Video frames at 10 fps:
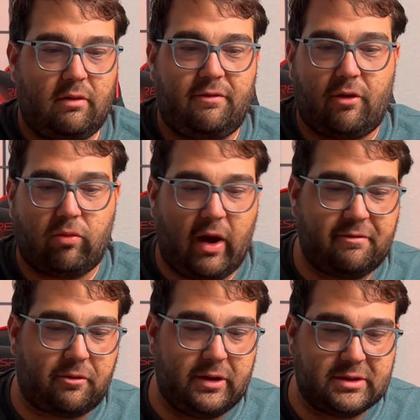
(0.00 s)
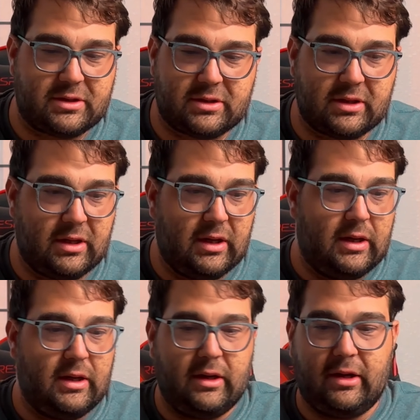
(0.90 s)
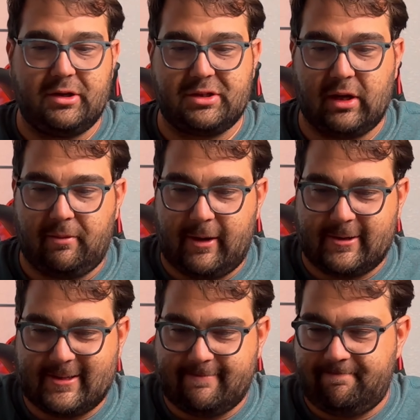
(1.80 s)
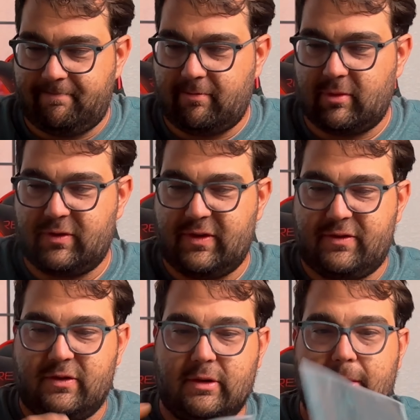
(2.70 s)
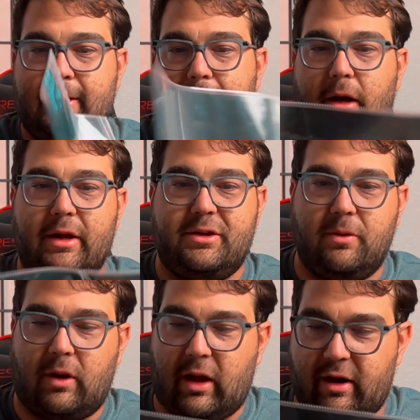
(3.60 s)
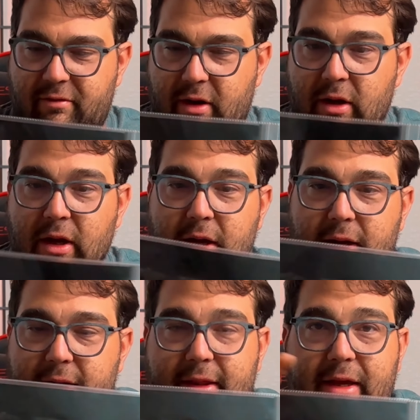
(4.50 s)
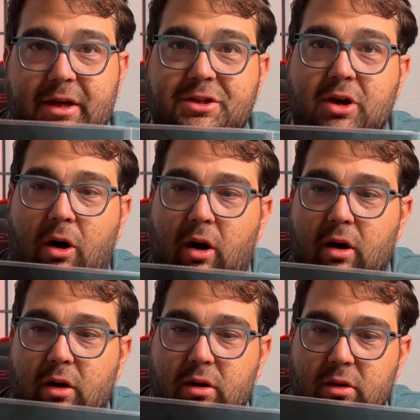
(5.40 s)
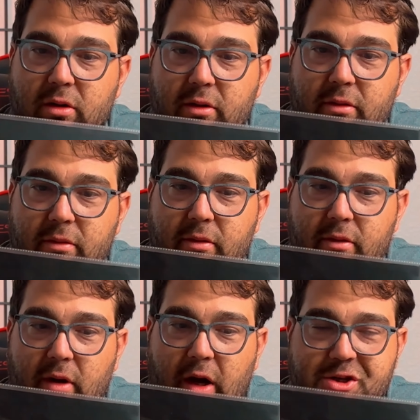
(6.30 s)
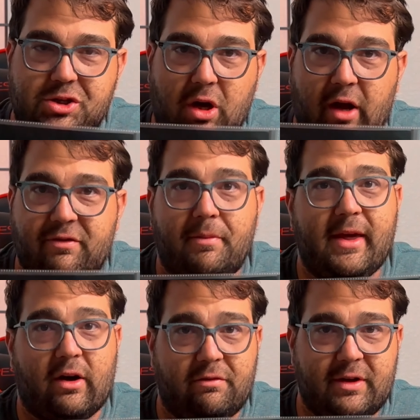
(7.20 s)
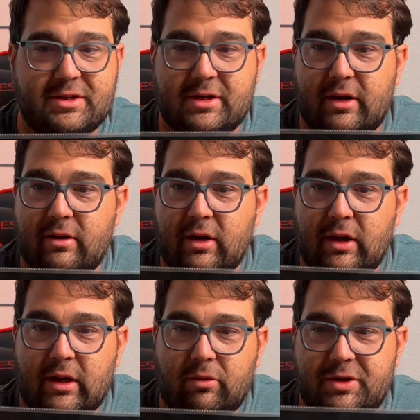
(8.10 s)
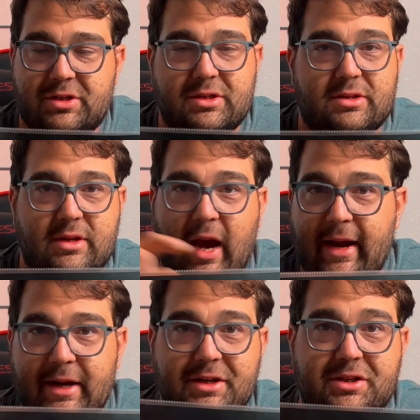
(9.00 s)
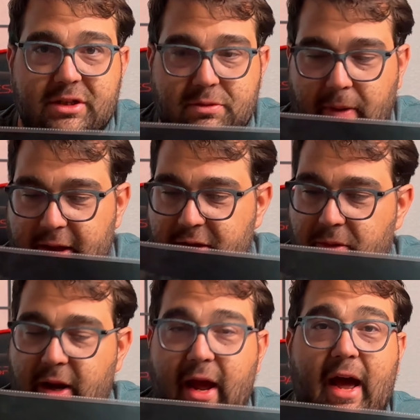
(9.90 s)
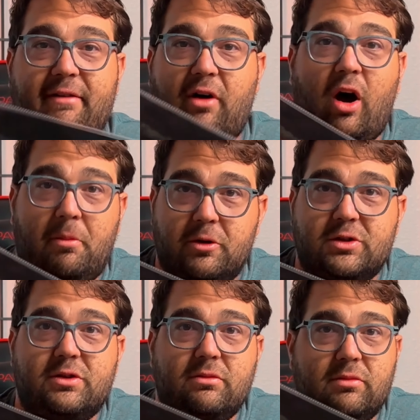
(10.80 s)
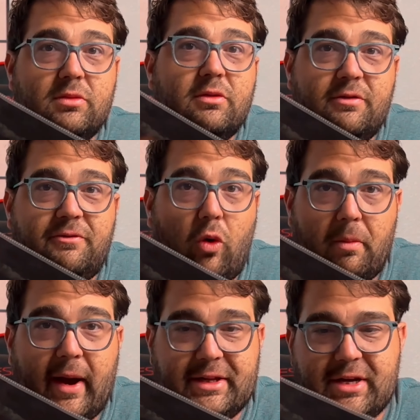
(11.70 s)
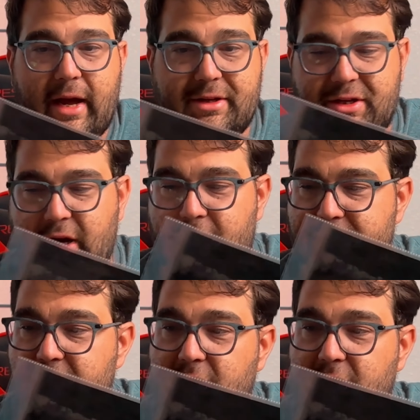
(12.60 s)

For reference, here's something else. Since I do a lot of it. These are a shot from the El Vista, which is 9 inches by 3.5, almost 4 by 10 size.